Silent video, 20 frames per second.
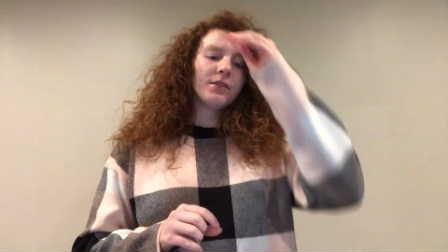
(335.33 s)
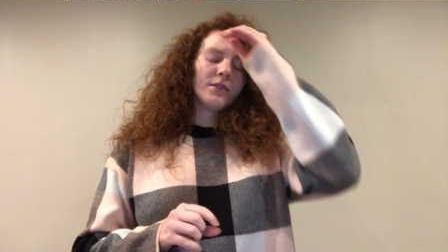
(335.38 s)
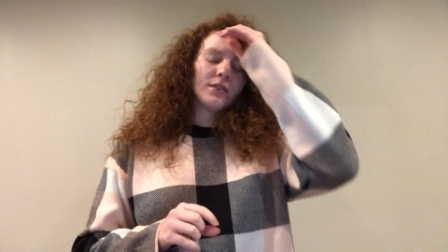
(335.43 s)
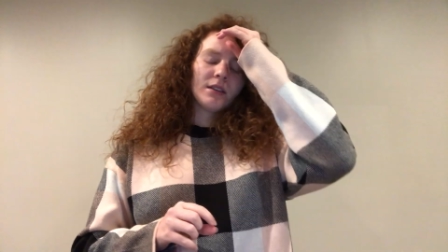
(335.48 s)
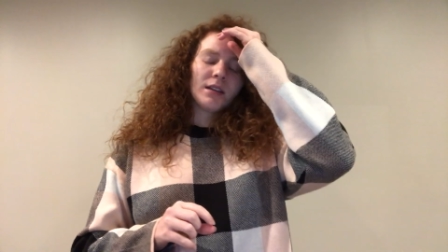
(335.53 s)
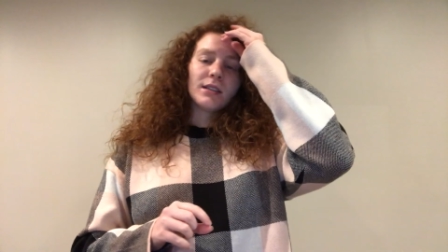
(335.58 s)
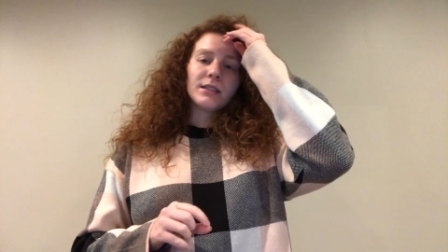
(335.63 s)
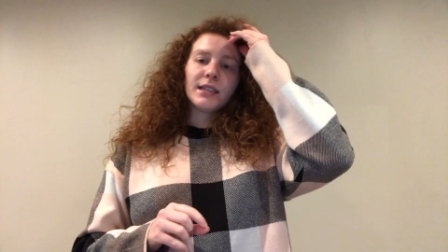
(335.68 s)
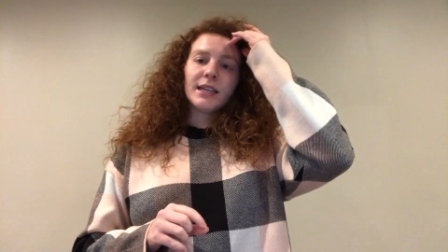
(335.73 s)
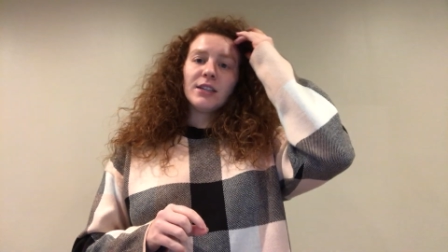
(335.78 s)

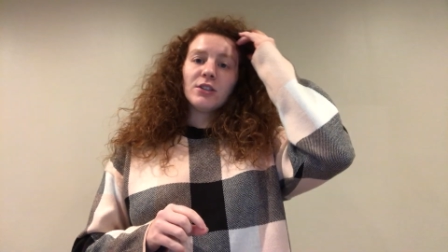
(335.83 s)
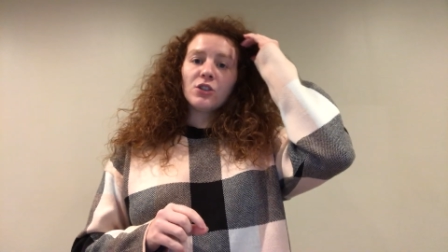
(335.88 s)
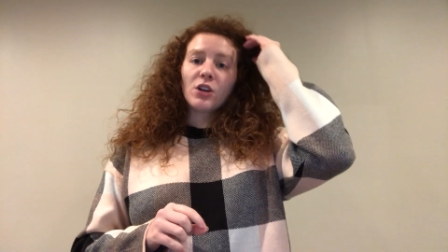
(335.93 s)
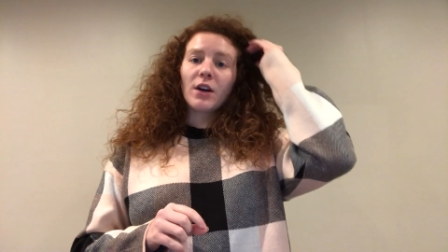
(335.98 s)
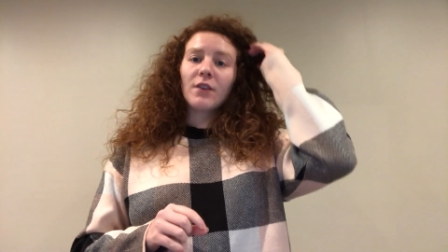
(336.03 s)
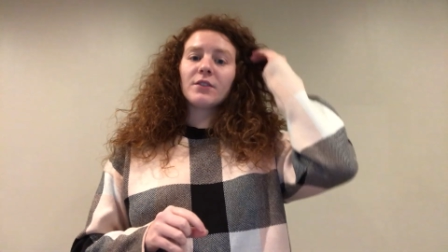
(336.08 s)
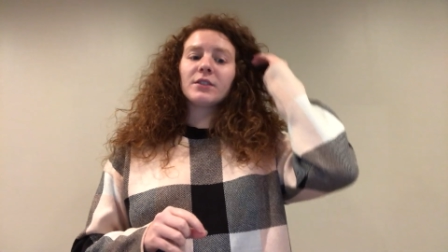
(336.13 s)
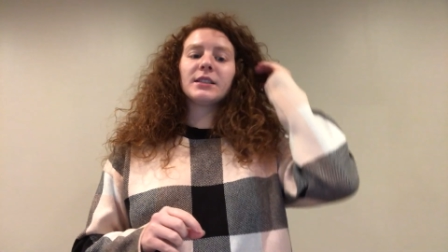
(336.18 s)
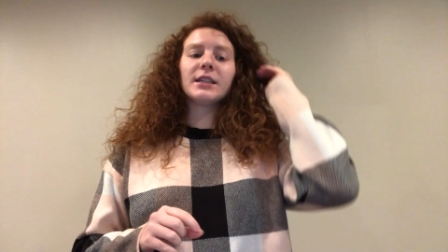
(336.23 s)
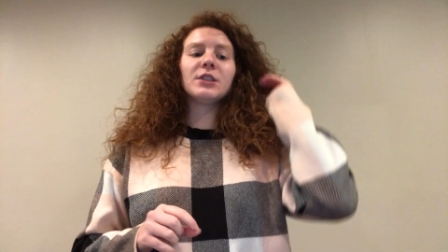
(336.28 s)
Because each
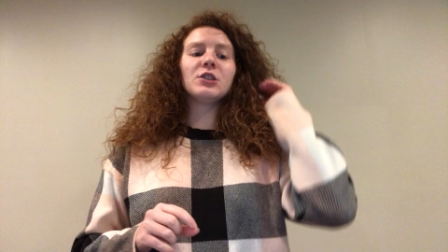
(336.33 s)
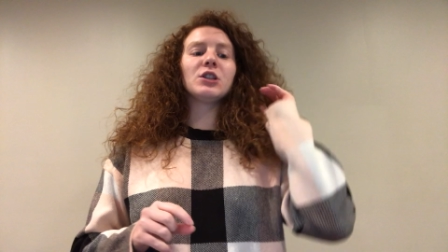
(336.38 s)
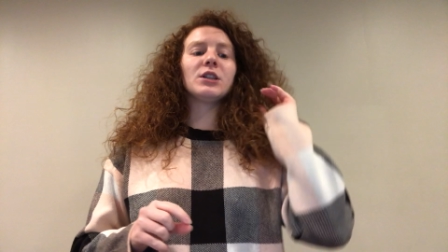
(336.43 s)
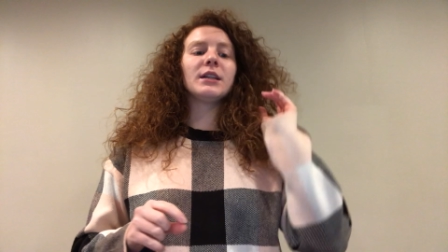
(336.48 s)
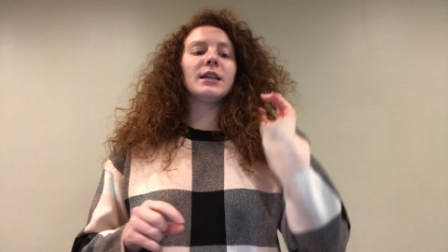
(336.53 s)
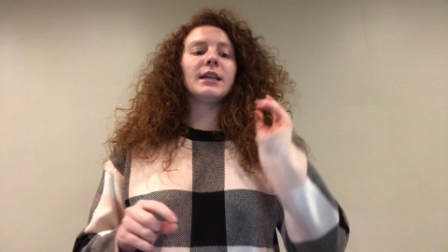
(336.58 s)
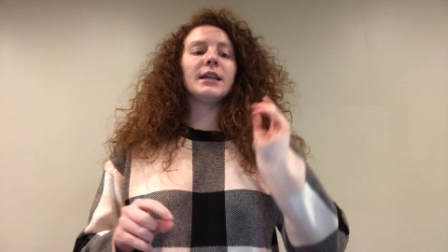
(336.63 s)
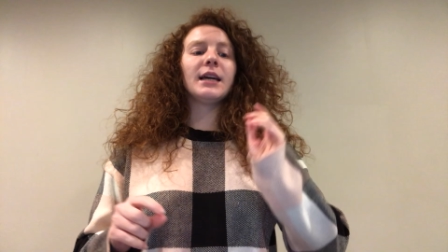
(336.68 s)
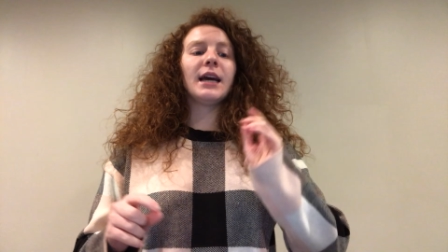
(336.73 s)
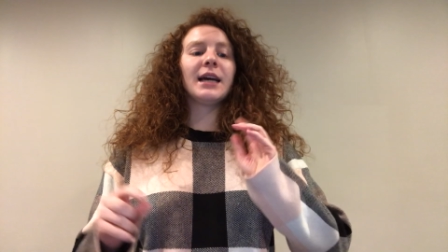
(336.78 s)
conversation,
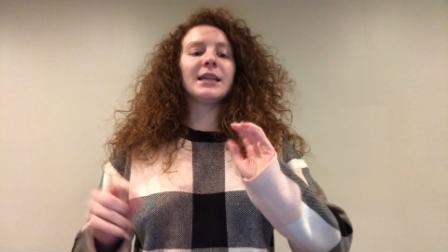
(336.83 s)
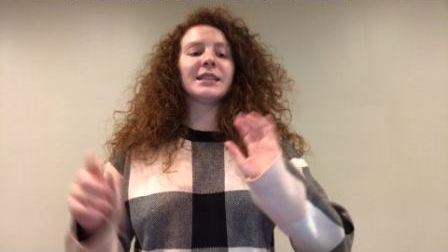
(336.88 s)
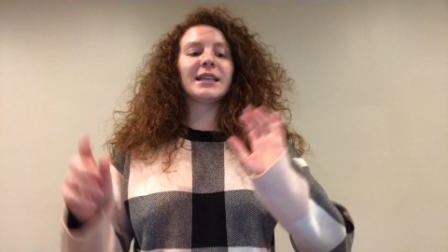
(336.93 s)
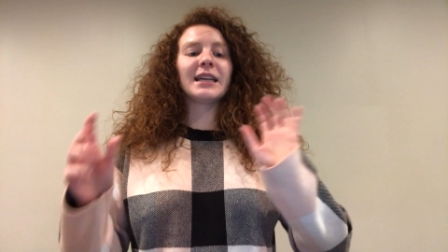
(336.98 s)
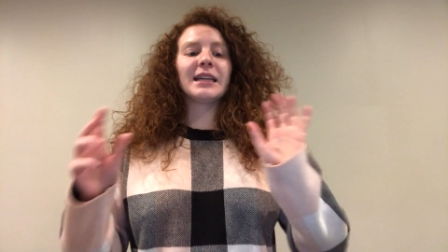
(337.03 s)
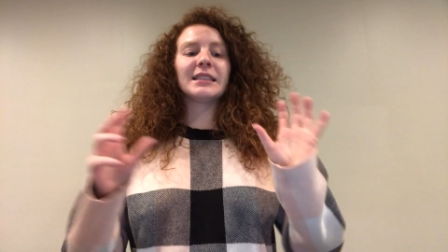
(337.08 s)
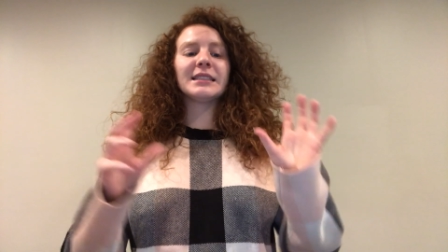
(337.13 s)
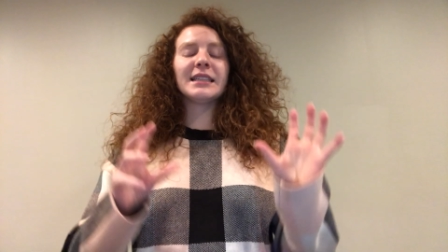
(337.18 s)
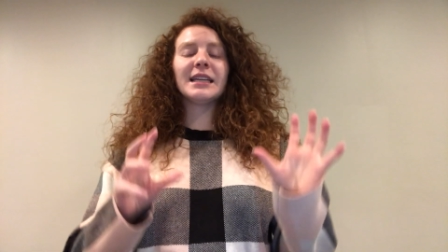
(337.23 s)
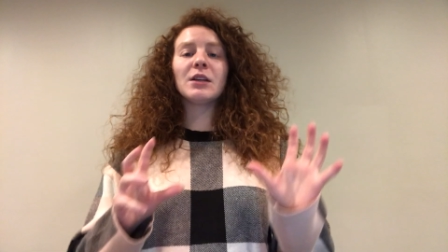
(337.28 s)
it has like
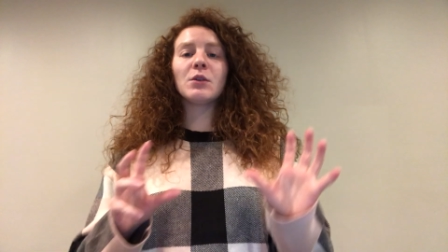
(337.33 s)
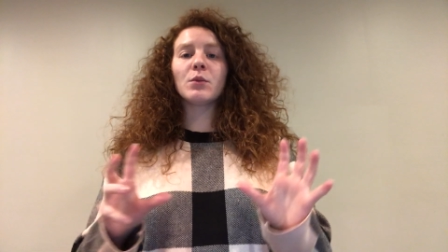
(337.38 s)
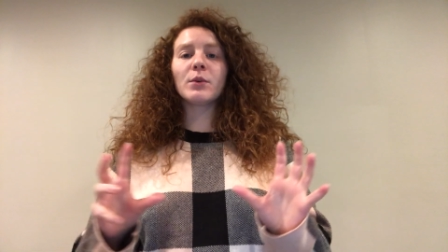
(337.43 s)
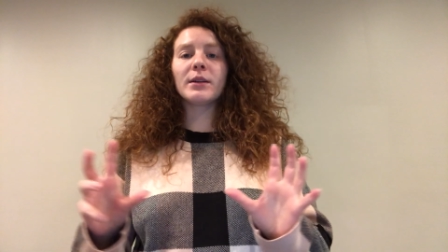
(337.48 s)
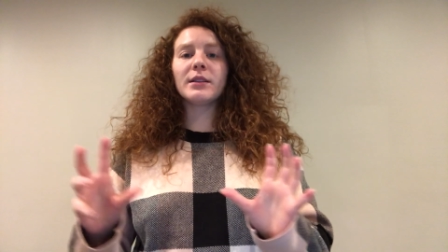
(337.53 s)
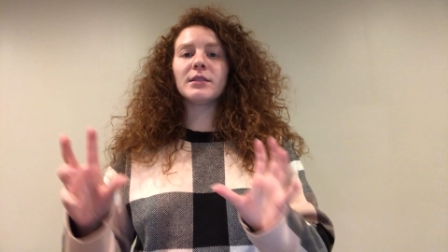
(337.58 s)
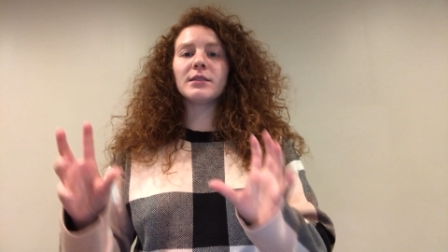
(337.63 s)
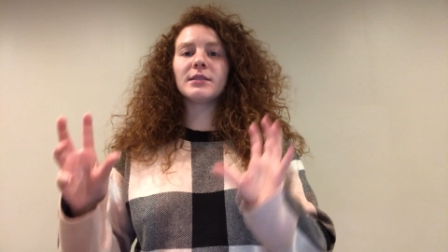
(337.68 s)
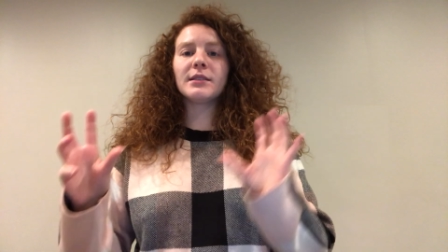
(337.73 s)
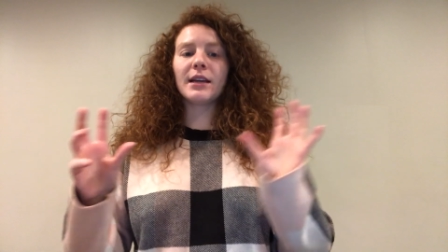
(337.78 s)
a sequence